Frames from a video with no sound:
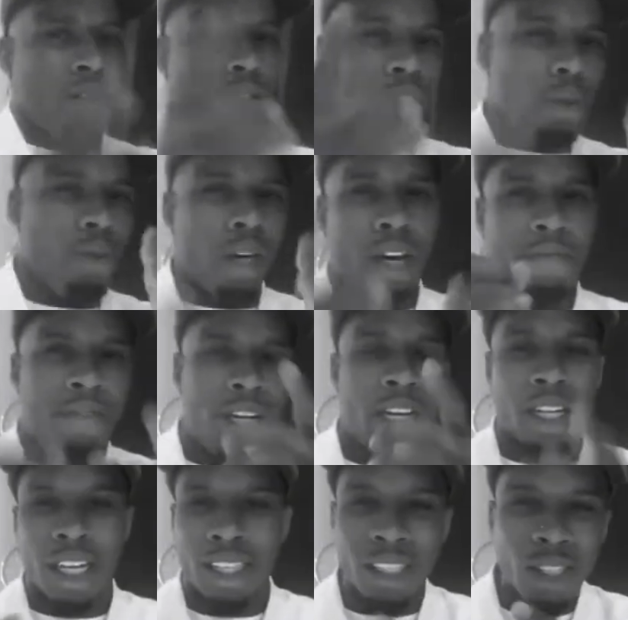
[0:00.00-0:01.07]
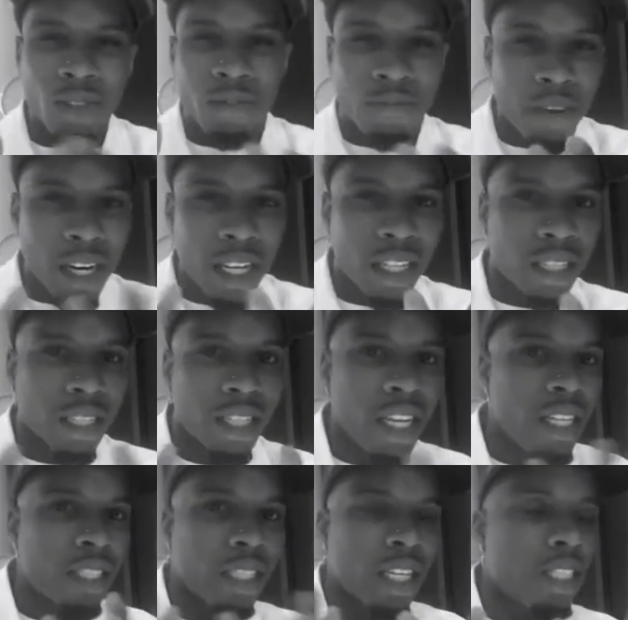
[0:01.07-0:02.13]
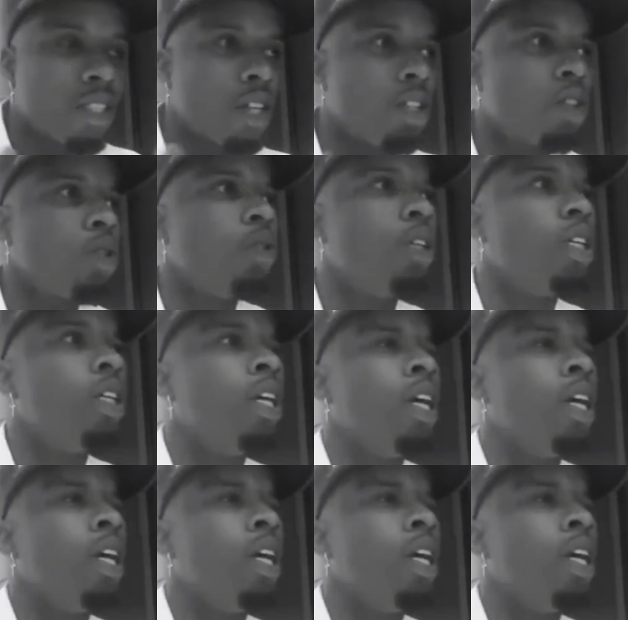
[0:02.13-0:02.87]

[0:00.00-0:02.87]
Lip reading: shooting at feet and like little funny things that they start doing.